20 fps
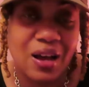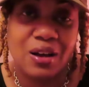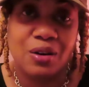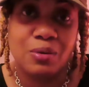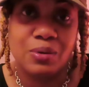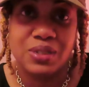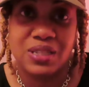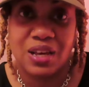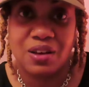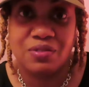I
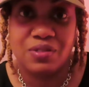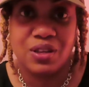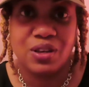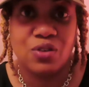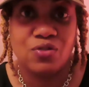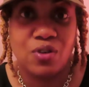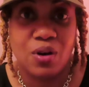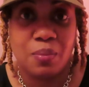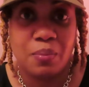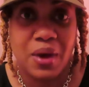will
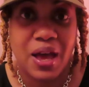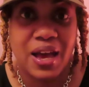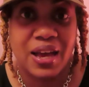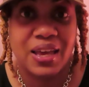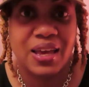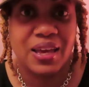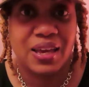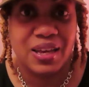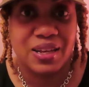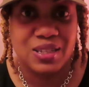definitely run
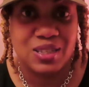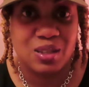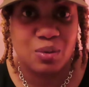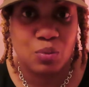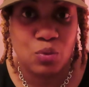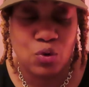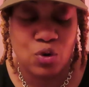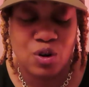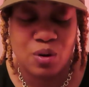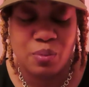back and get some
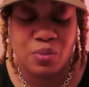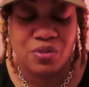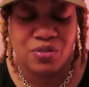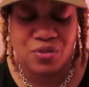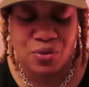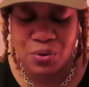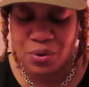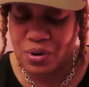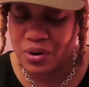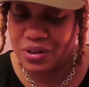more
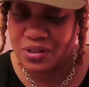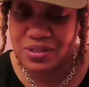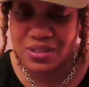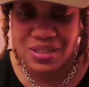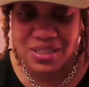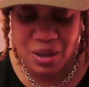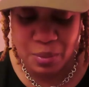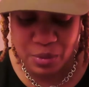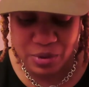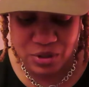before the
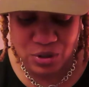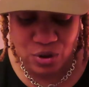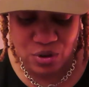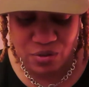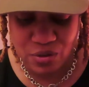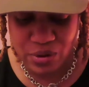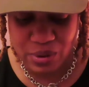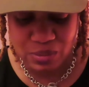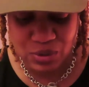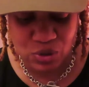summer's
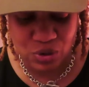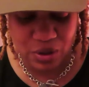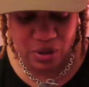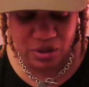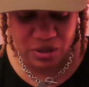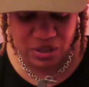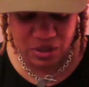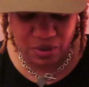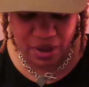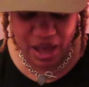over. I'm sure
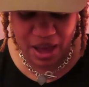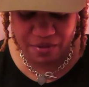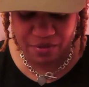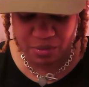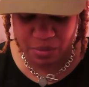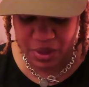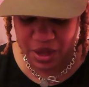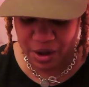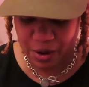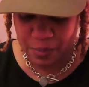they'll still have
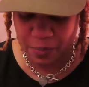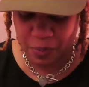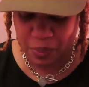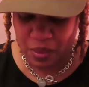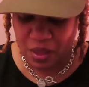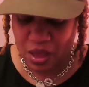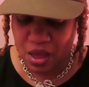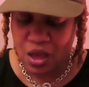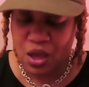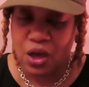them yet.
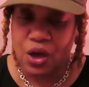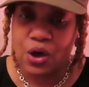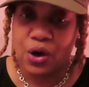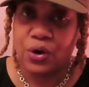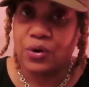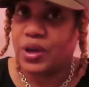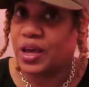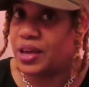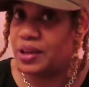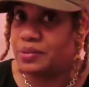
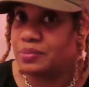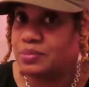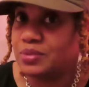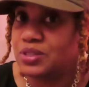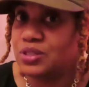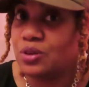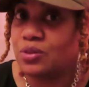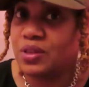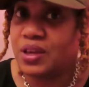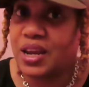Okay,
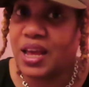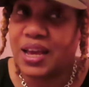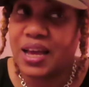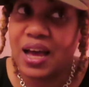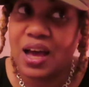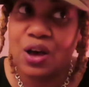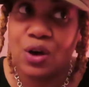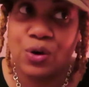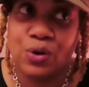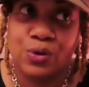so then I
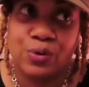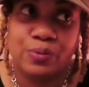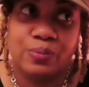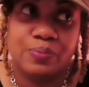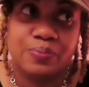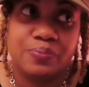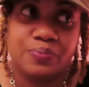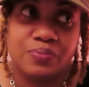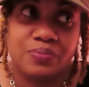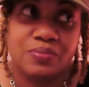got
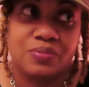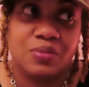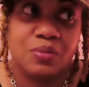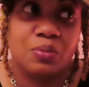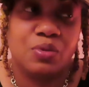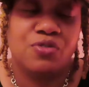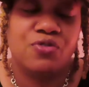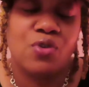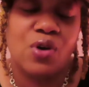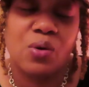home.
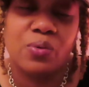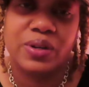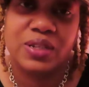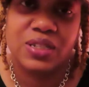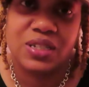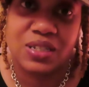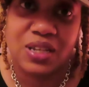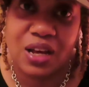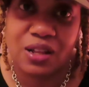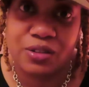Before I went
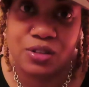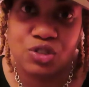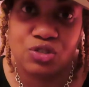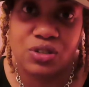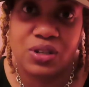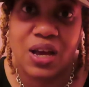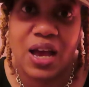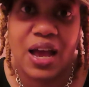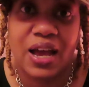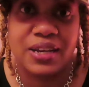to Dollar
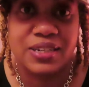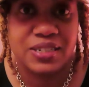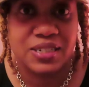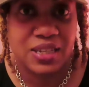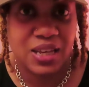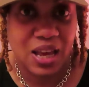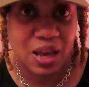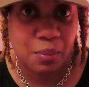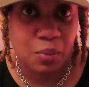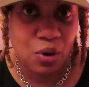Tree, I actually
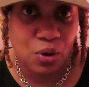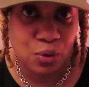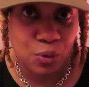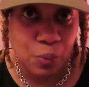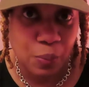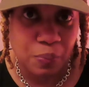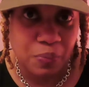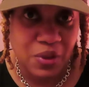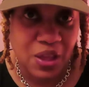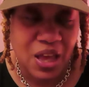came home.